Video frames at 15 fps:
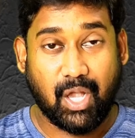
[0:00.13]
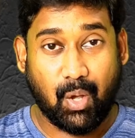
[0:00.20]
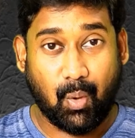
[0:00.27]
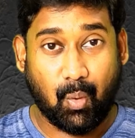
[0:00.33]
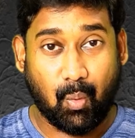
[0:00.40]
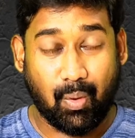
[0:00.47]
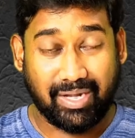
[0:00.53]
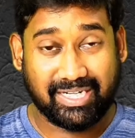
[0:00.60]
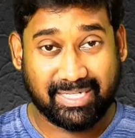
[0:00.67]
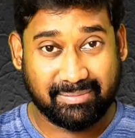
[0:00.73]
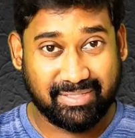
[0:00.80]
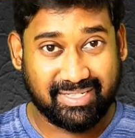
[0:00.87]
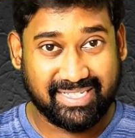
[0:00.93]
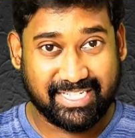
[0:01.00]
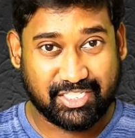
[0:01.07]
Welcome
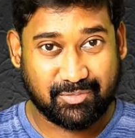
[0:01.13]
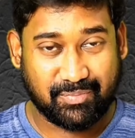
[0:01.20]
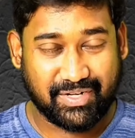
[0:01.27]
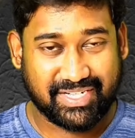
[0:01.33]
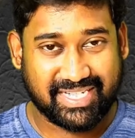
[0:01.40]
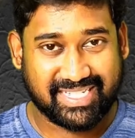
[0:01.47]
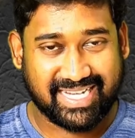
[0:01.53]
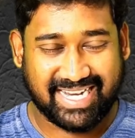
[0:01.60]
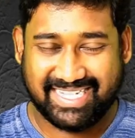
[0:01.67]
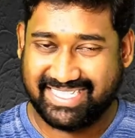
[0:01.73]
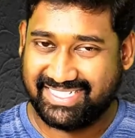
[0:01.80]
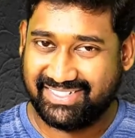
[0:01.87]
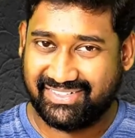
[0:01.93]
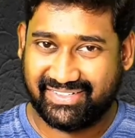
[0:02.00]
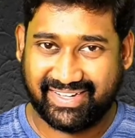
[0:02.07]
to Learn Instrumentation
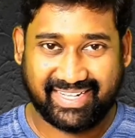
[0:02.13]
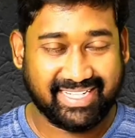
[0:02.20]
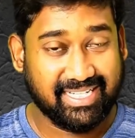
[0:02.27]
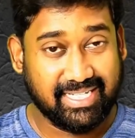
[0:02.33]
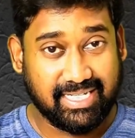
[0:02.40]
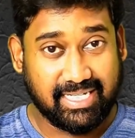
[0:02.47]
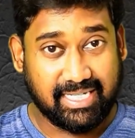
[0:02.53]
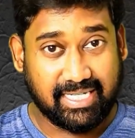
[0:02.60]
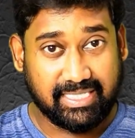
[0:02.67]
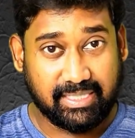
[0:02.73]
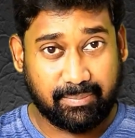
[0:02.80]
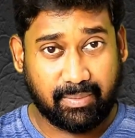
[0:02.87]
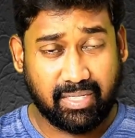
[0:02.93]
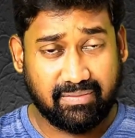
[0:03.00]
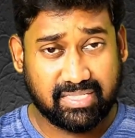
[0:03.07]
Engineering. In
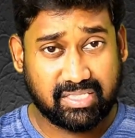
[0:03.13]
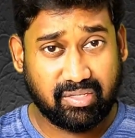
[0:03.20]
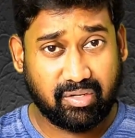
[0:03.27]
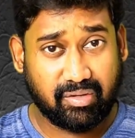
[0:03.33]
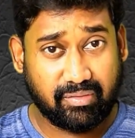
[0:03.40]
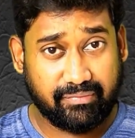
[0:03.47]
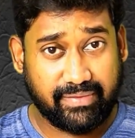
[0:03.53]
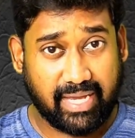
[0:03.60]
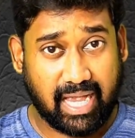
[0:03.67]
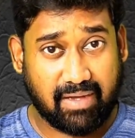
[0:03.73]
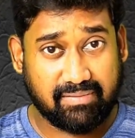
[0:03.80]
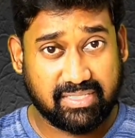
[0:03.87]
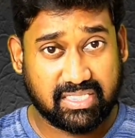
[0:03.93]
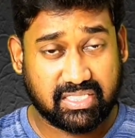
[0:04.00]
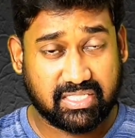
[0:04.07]
the previous video, we
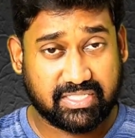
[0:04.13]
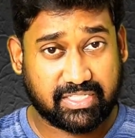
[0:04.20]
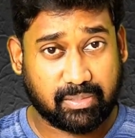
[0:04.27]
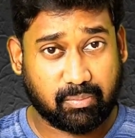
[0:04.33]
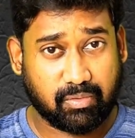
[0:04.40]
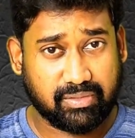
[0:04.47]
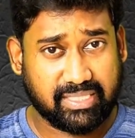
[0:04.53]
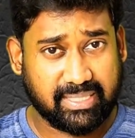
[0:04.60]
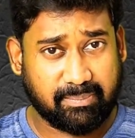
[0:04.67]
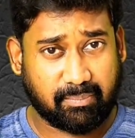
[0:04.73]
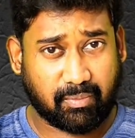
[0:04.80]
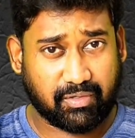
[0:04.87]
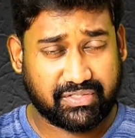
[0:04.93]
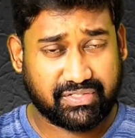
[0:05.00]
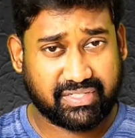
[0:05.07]
have discussed about the
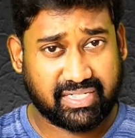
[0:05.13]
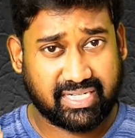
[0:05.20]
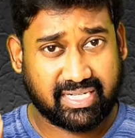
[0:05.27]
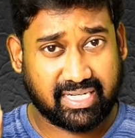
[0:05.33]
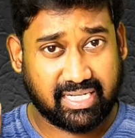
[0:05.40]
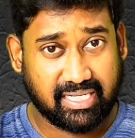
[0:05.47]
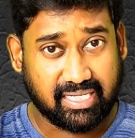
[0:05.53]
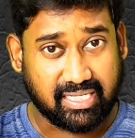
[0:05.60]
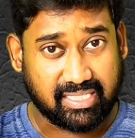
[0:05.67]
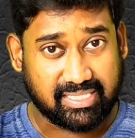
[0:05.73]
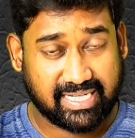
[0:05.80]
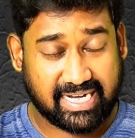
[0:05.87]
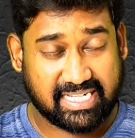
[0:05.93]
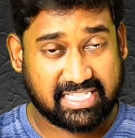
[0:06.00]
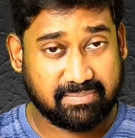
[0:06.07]
pressure uh,
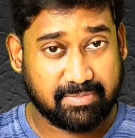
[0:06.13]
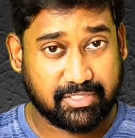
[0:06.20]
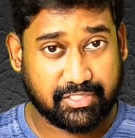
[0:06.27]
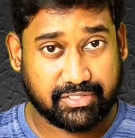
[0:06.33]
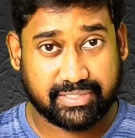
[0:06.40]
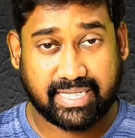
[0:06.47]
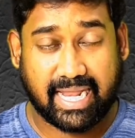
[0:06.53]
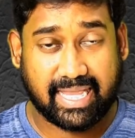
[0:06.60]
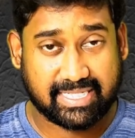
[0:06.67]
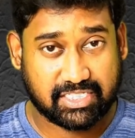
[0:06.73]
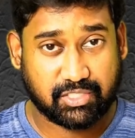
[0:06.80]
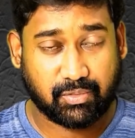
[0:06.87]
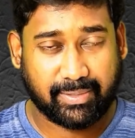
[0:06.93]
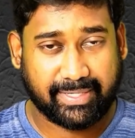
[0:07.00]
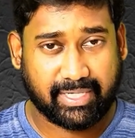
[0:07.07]
transmitter
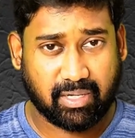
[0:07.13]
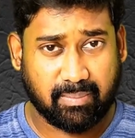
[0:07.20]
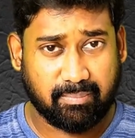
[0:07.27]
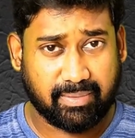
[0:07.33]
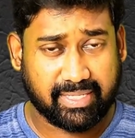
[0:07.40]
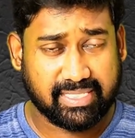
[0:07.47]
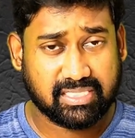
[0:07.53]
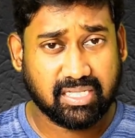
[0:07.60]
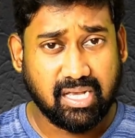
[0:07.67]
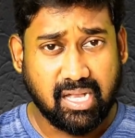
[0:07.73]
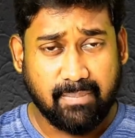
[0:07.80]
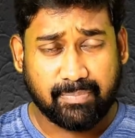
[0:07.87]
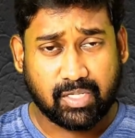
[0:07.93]
electronic components.